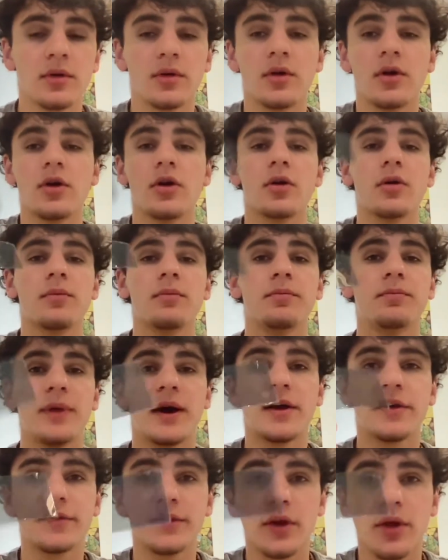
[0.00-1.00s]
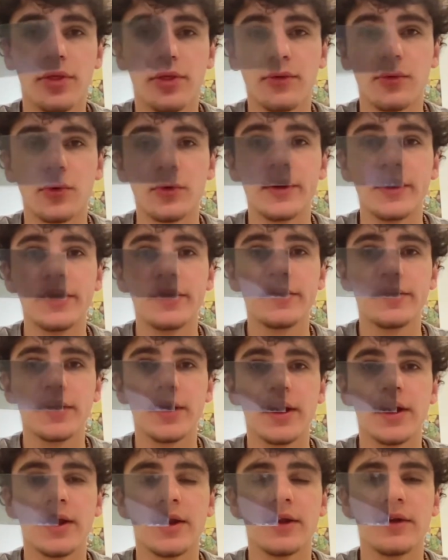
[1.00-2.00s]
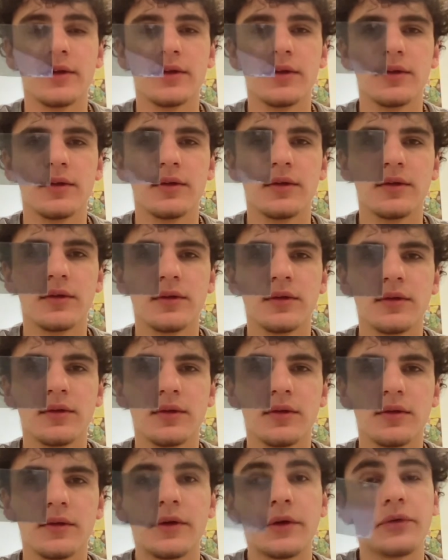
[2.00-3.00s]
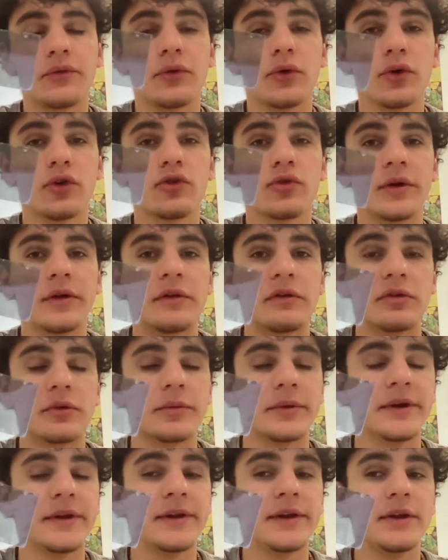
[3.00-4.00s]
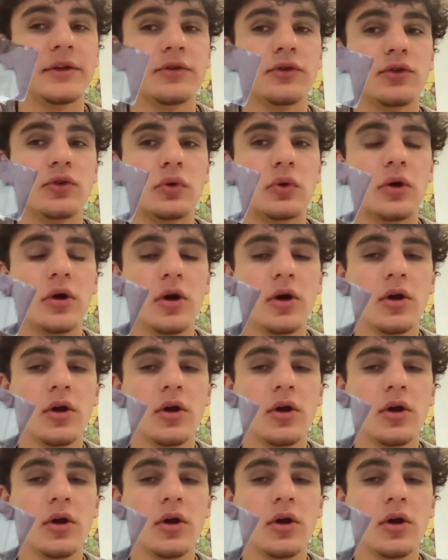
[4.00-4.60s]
passed through this and therefore transformed it into